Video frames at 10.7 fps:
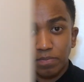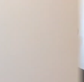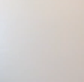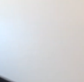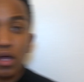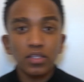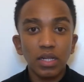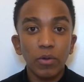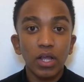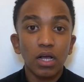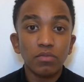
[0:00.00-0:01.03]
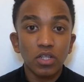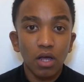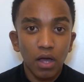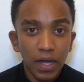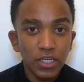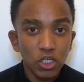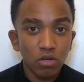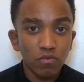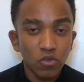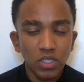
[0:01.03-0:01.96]
So the last thing when it comes to the
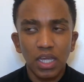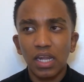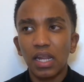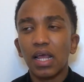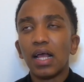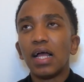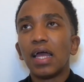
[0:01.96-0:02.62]
hygiene of your skin